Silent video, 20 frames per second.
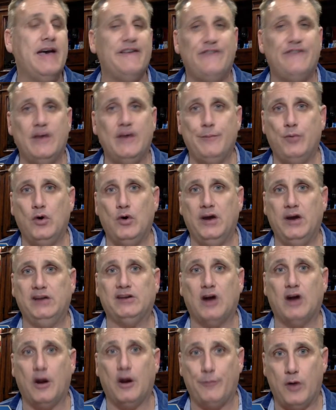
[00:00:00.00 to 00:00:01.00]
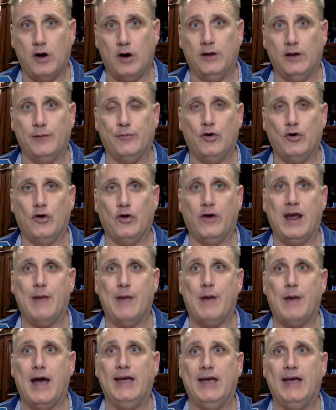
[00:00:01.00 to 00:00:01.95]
Fit points are part of the program.